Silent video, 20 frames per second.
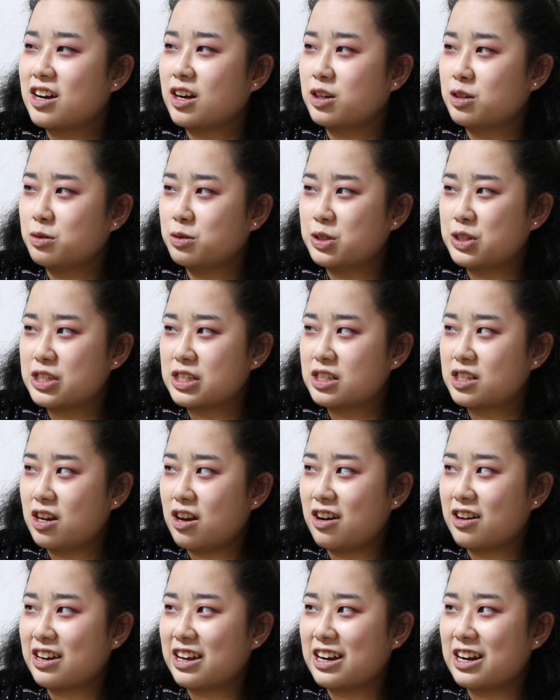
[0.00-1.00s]
I don't know this
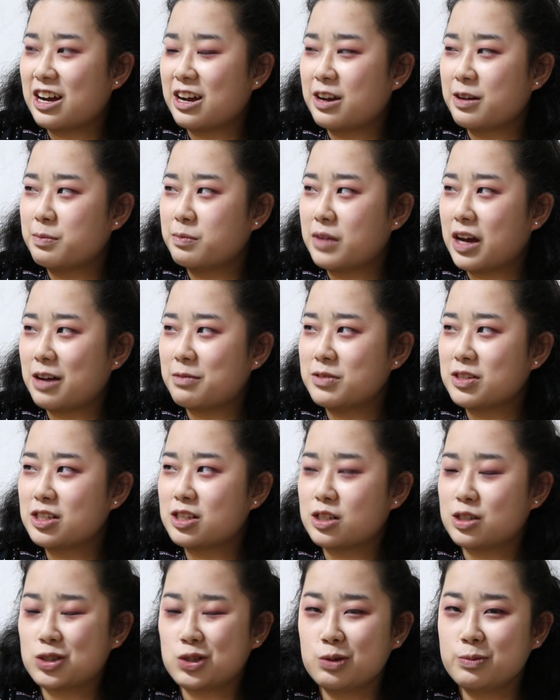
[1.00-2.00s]
song. And I'm just
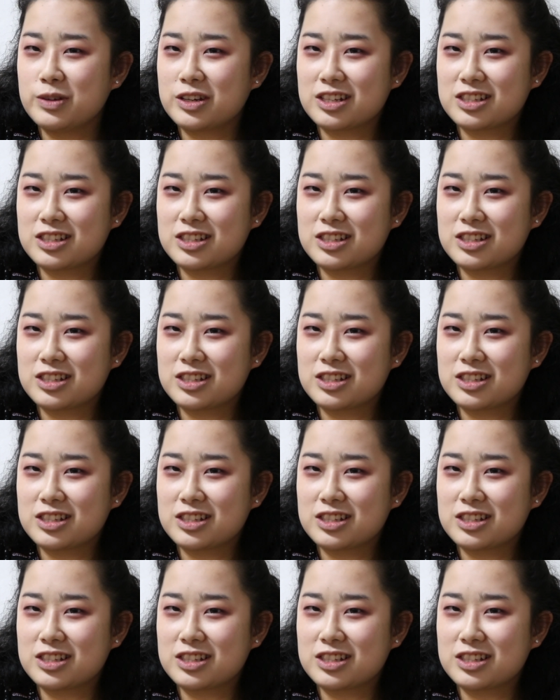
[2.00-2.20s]
assuming